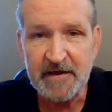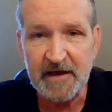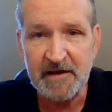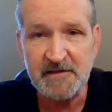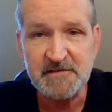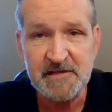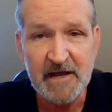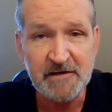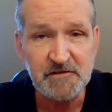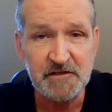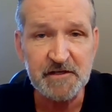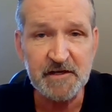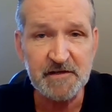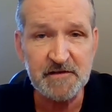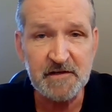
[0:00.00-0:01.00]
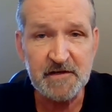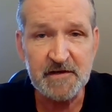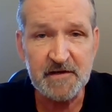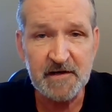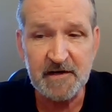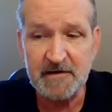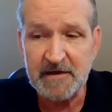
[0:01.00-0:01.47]
and it's actually
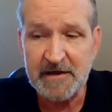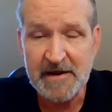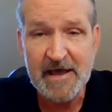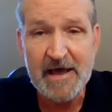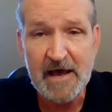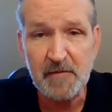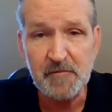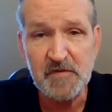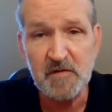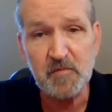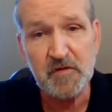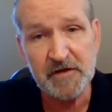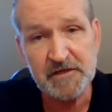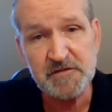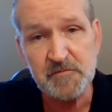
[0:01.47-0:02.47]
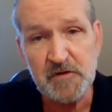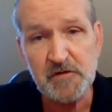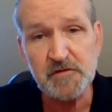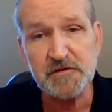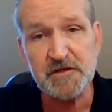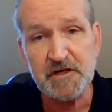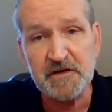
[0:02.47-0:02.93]
an app that plays
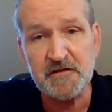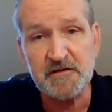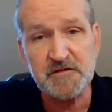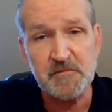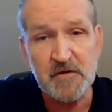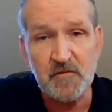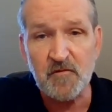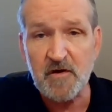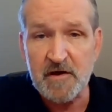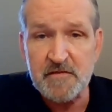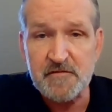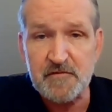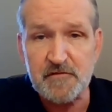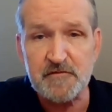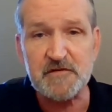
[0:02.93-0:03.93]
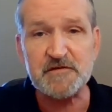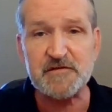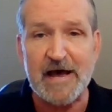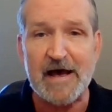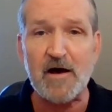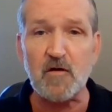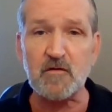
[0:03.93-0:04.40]
music that's been run through
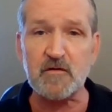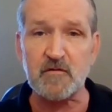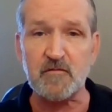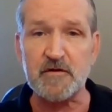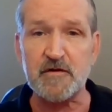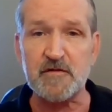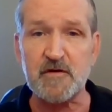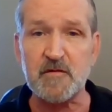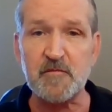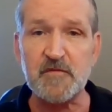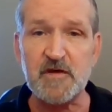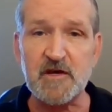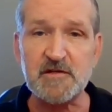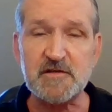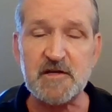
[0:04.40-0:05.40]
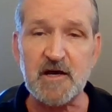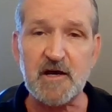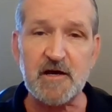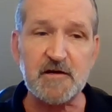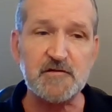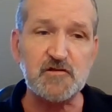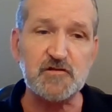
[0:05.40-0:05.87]
this algorithm that
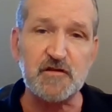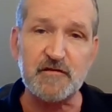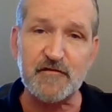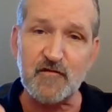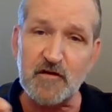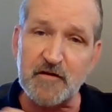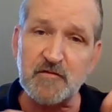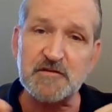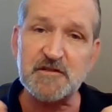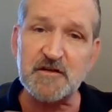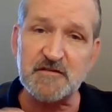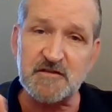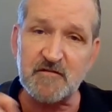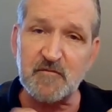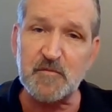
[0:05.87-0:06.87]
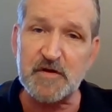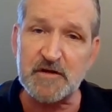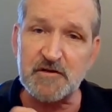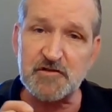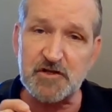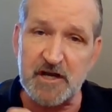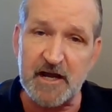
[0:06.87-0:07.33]
the frequencies have
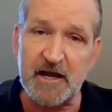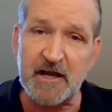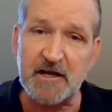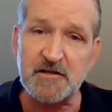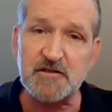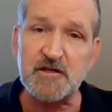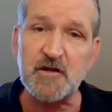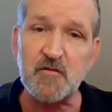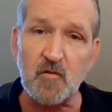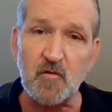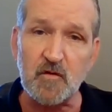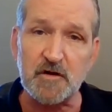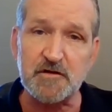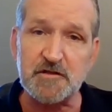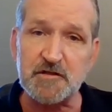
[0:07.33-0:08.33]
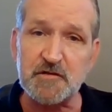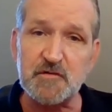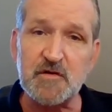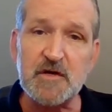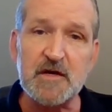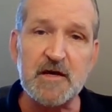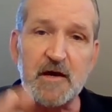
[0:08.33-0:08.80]
been changed in order
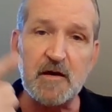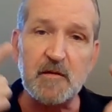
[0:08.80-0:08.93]
to